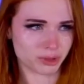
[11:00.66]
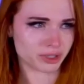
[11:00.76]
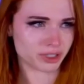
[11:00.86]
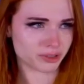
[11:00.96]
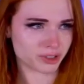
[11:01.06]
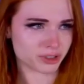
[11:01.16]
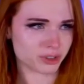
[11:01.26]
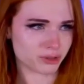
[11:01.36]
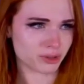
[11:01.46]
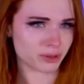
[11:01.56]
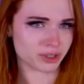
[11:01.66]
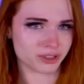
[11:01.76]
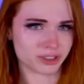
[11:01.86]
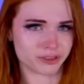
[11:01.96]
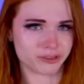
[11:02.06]
be better if we just stream them, and
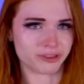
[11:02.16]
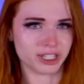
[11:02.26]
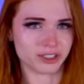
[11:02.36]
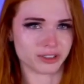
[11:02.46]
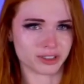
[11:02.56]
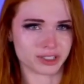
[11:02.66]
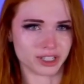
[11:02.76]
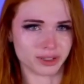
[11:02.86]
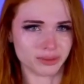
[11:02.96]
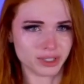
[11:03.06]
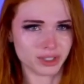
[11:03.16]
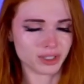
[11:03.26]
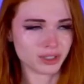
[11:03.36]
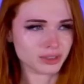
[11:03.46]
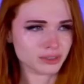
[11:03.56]
it's fighting all the time.
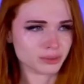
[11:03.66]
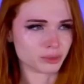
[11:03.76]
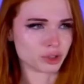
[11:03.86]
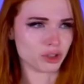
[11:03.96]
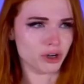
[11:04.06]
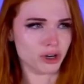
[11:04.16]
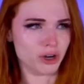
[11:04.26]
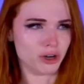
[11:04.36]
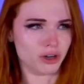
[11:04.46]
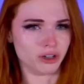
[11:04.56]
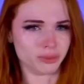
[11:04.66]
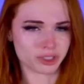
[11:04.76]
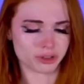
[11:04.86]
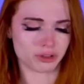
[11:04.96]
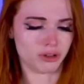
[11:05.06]
But no,
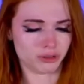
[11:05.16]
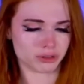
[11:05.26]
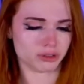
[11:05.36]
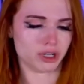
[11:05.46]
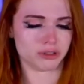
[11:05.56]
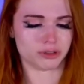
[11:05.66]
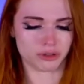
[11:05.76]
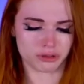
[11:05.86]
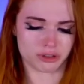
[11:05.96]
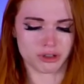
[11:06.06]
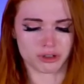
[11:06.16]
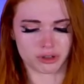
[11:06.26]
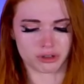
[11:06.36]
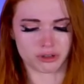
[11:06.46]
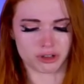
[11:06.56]
Mister, don't say that
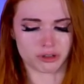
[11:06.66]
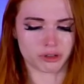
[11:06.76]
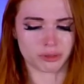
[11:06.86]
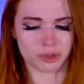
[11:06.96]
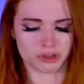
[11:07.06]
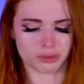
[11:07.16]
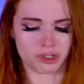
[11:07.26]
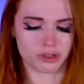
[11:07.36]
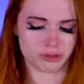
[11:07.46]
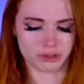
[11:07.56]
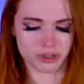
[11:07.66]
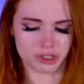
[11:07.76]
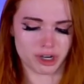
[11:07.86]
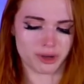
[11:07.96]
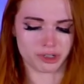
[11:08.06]
because it's gonna ruin the business model. It's not
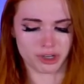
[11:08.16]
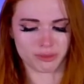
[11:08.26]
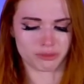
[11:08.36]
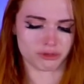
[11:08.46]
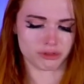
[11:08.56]
time yet.